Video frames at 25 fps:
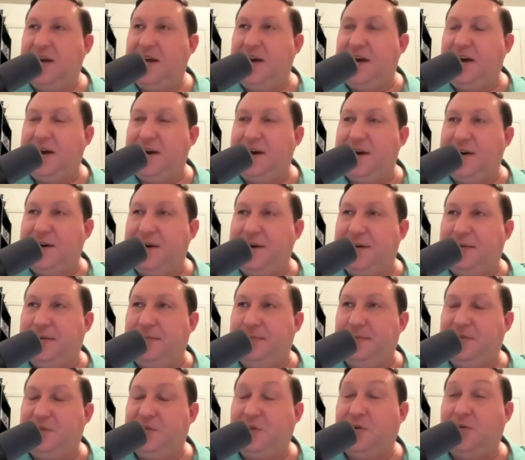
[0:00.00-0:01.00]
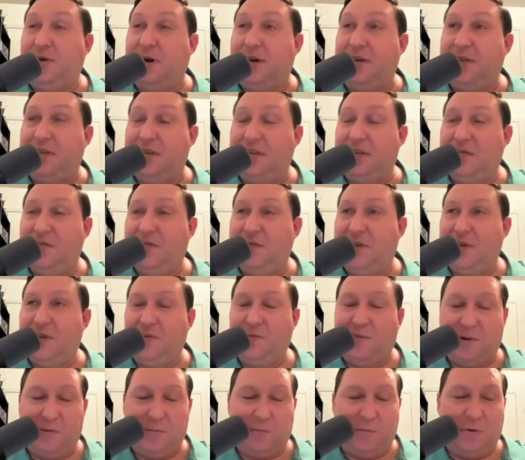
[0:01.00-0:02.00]
So I think if
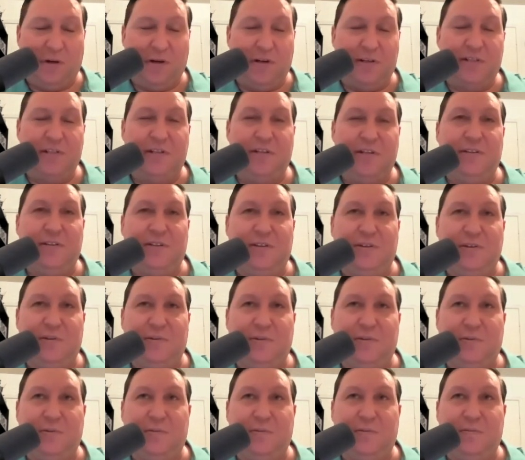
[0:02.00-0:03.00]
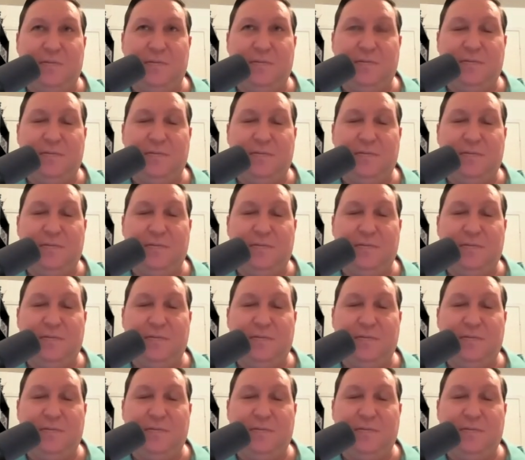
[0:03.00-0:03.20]
anyone were to do